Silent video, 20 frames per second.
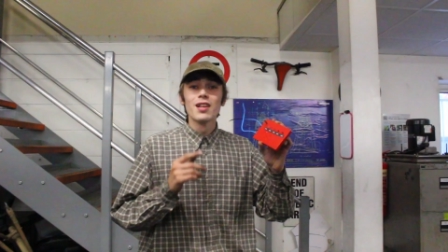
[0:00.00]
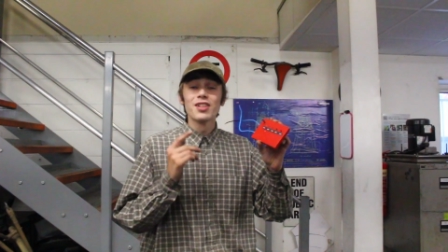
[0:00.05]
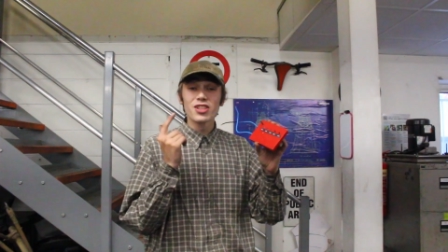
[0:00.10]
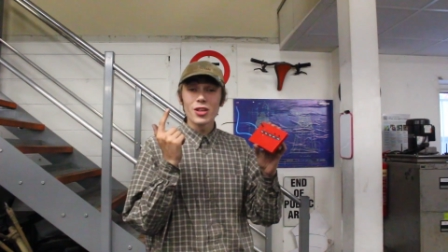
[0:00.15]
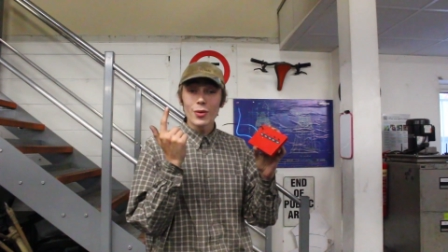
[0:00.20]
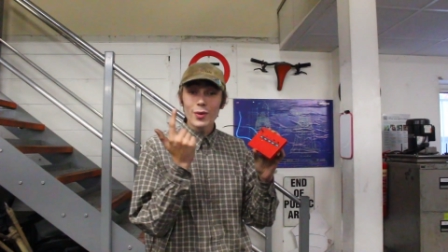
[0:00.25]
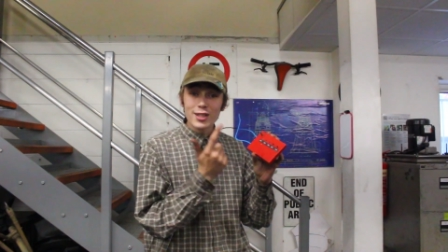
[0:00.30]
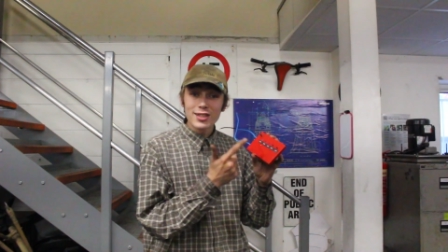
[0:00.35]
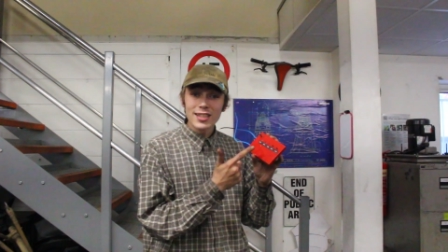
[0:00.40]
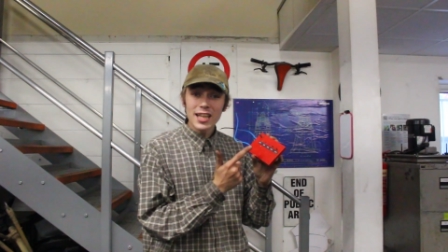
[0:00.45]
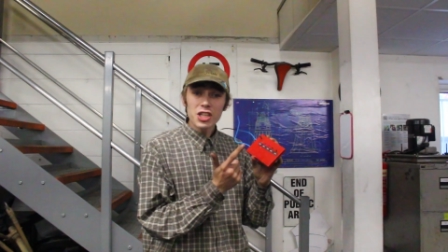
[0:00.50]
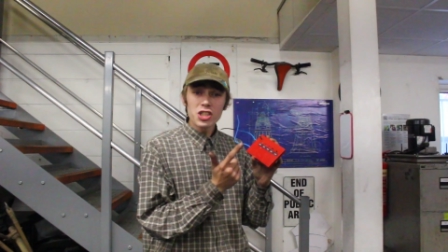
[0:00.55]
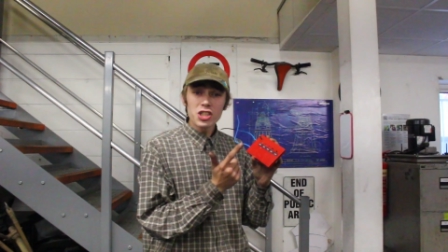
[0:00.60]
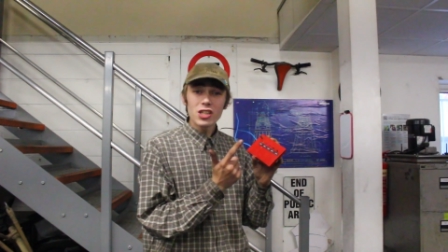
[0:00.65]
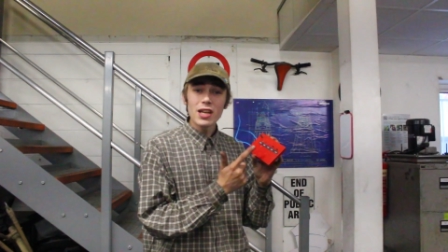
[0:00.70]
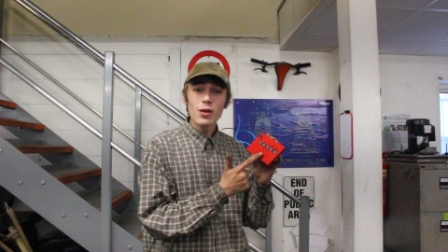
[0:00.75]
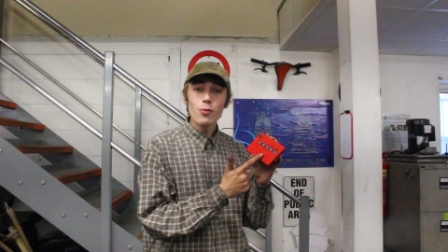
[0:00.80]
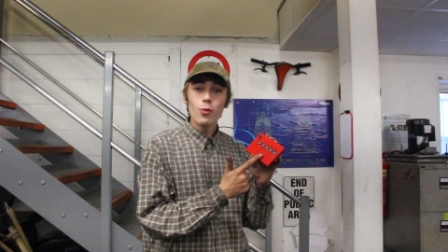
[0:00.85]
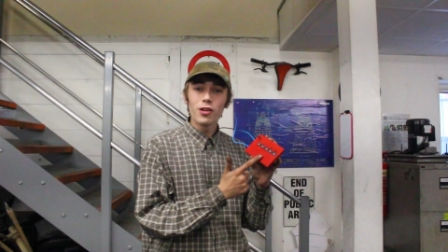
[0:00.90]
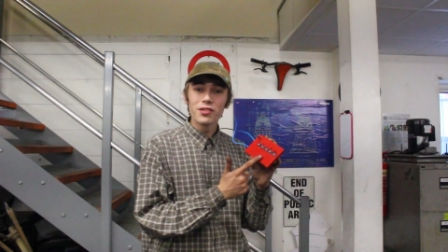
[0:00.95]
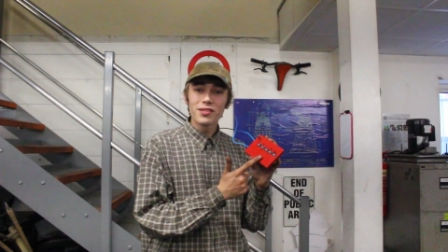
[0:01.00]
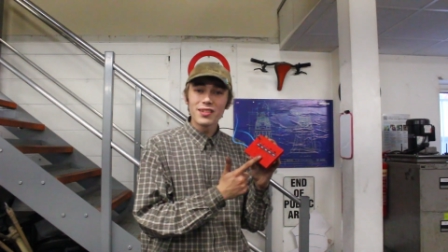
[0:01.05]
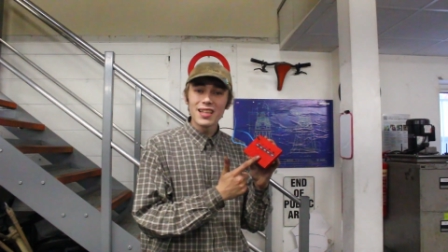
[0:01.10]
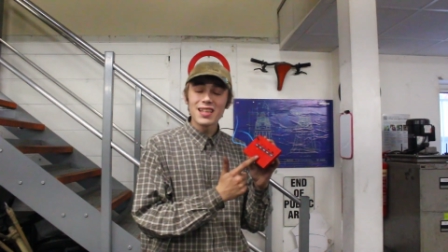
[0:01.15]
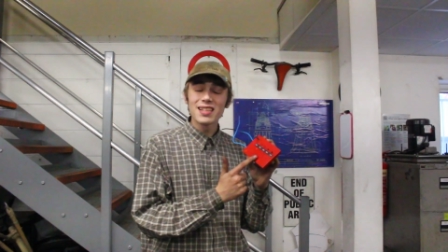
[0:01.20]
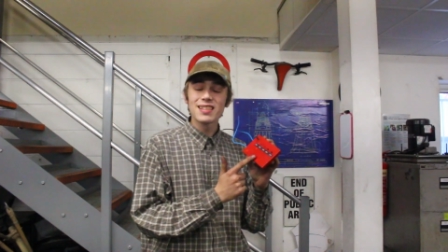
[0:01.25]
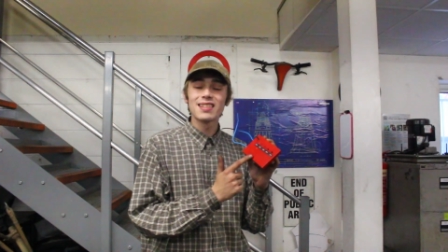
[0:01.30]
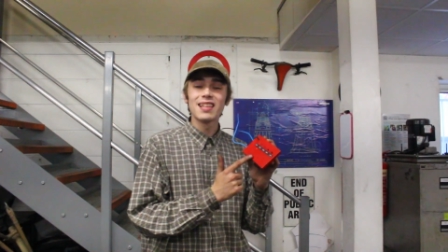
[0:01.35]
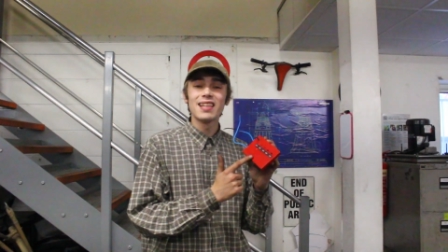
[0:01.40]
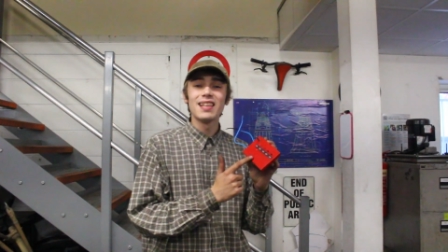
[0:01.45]
So essentially what
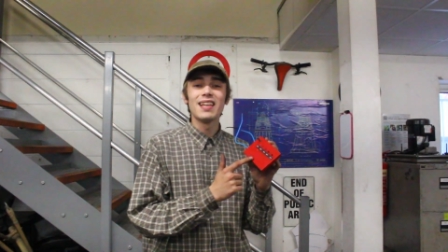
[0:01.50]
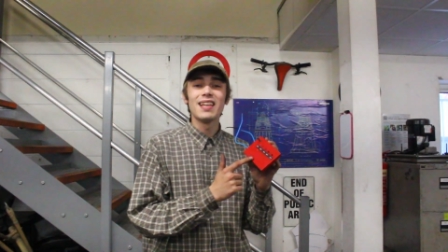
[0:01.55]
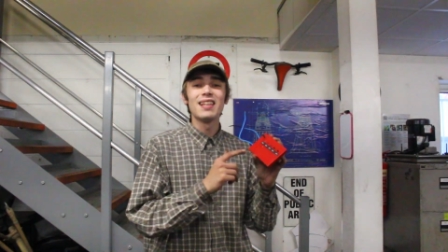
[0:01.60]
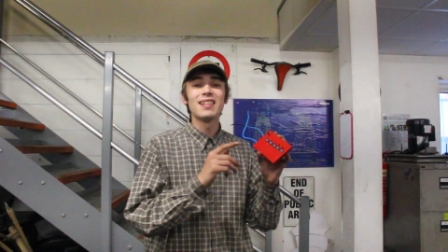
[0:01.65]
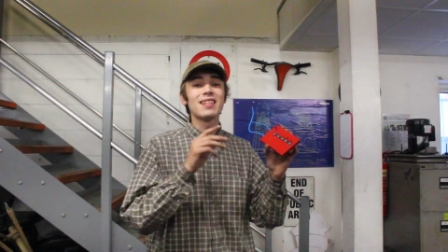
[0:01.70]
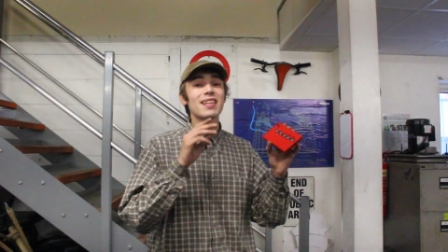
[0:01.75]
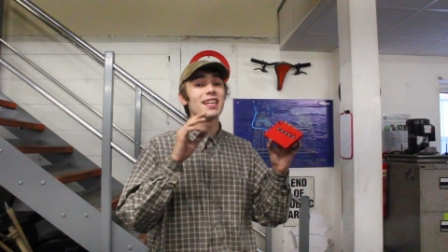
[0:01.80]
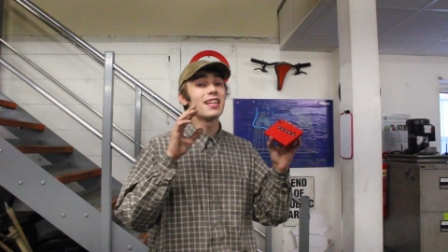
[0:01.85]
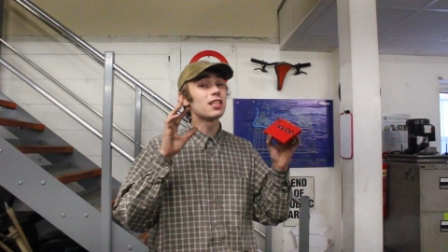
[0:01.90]
this thing is,